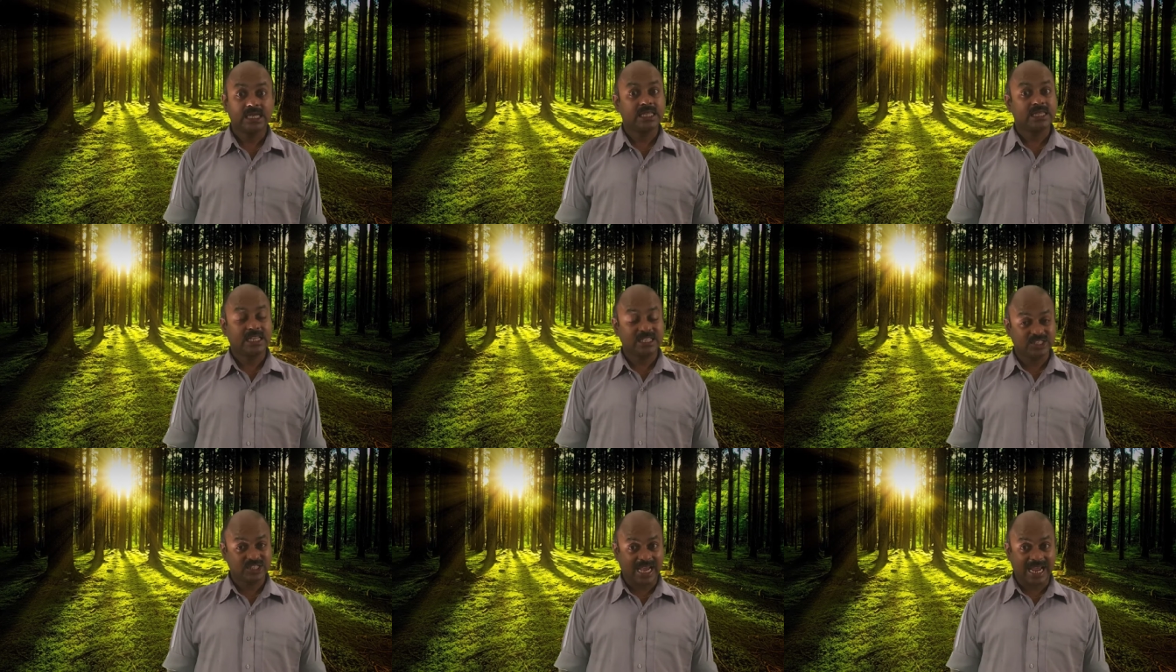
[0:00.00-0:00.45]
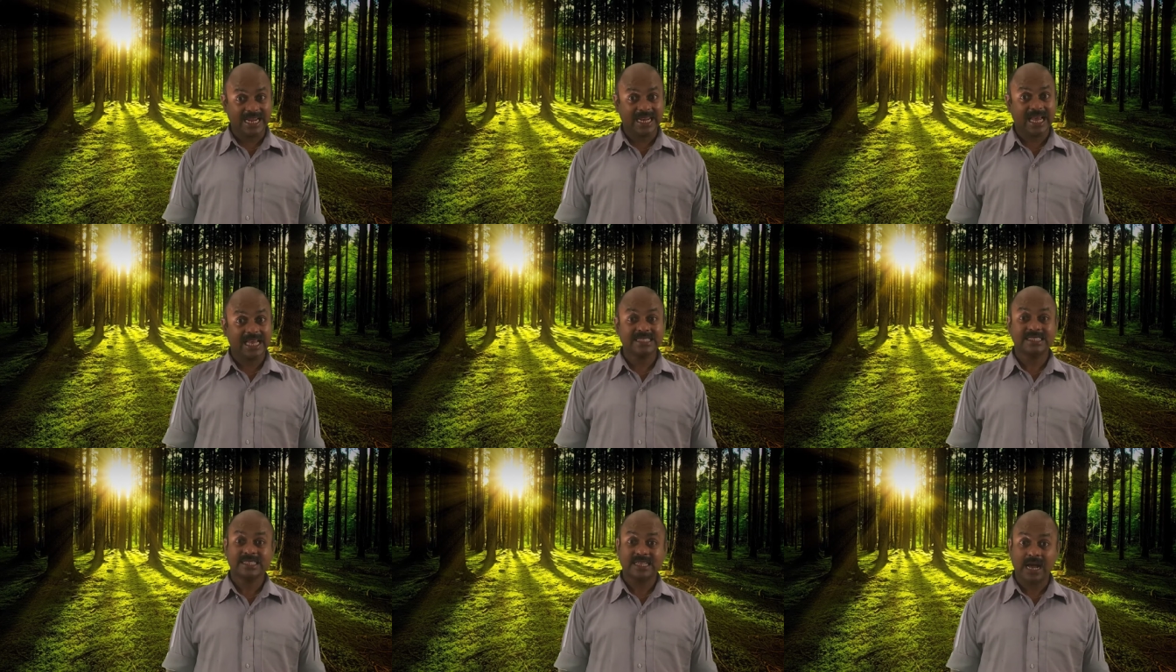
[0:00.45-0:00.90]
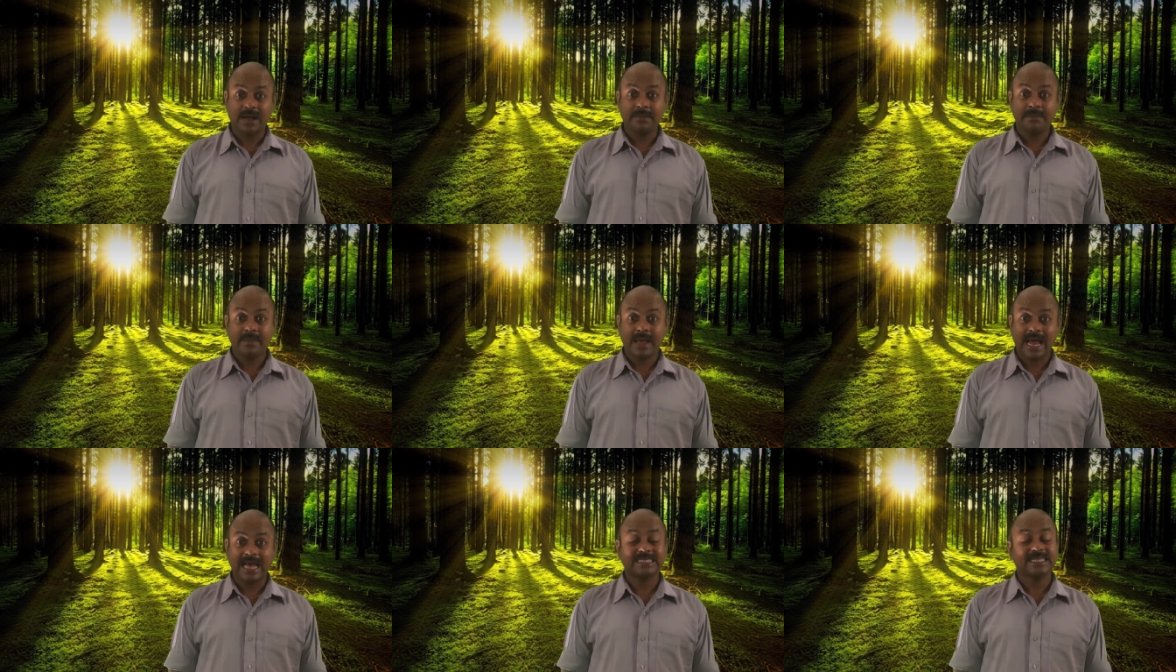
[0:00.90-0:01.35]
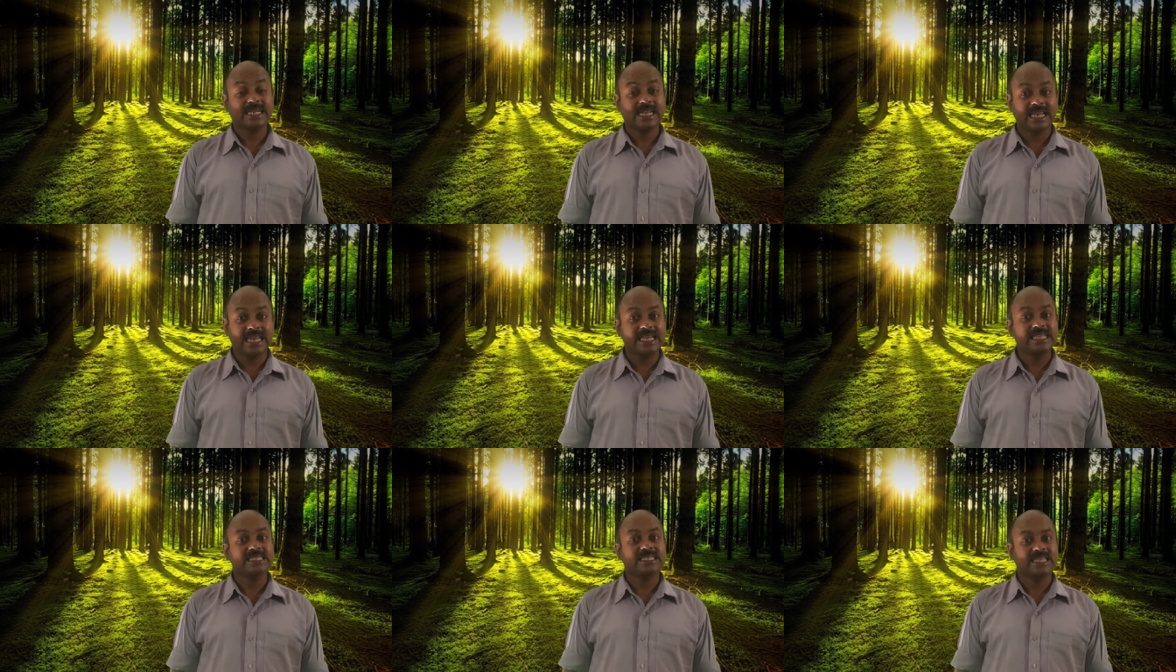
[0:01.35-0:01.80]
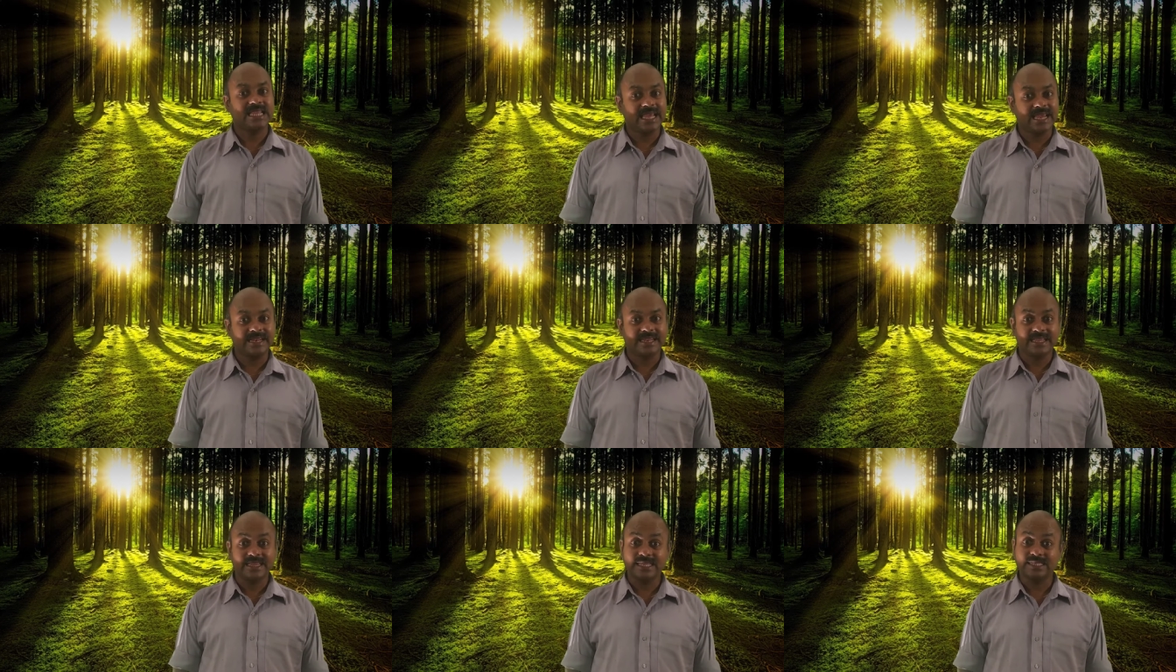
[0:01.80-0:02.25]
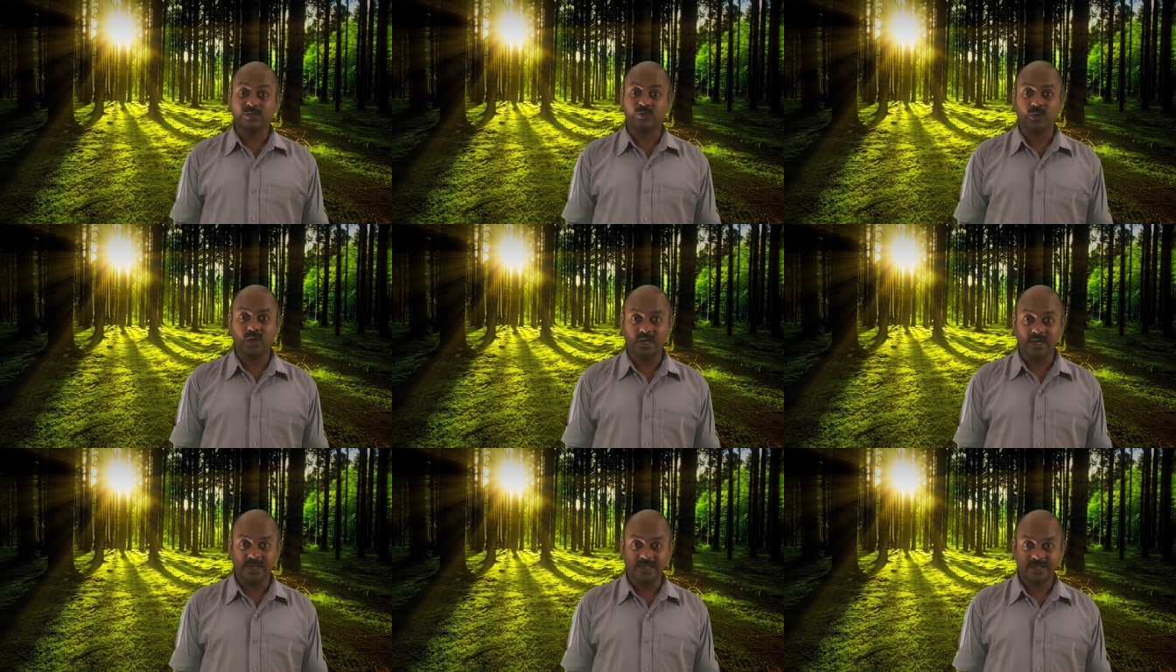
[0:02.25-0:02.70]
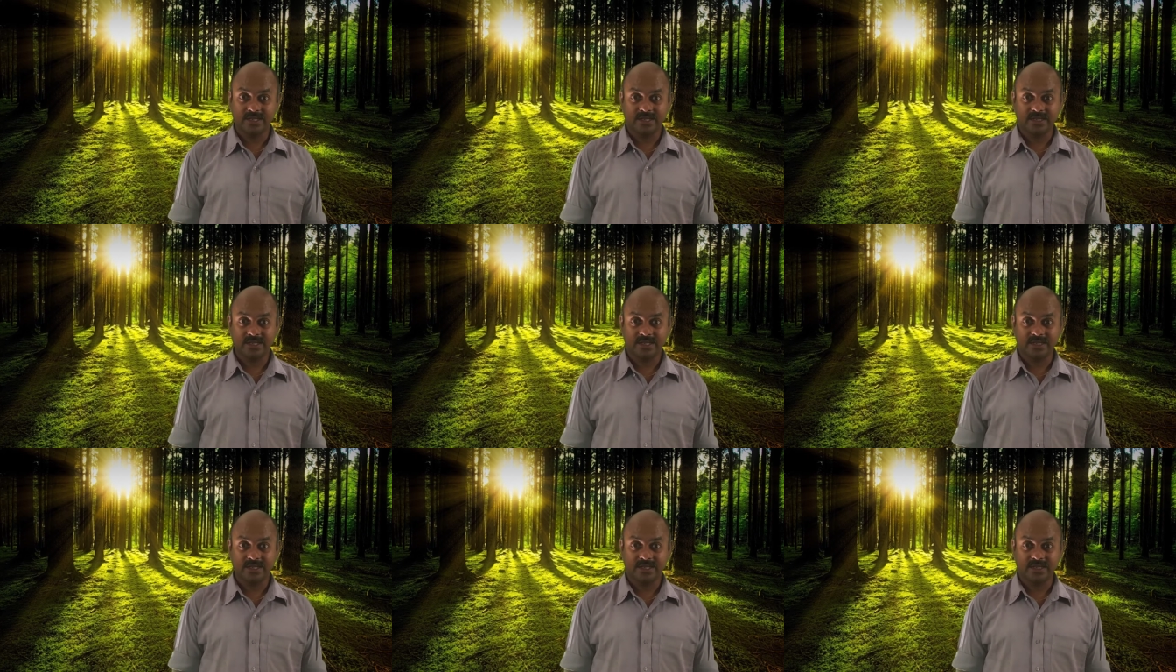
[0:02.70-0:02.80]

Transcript: The child has come as a clean slate in this world.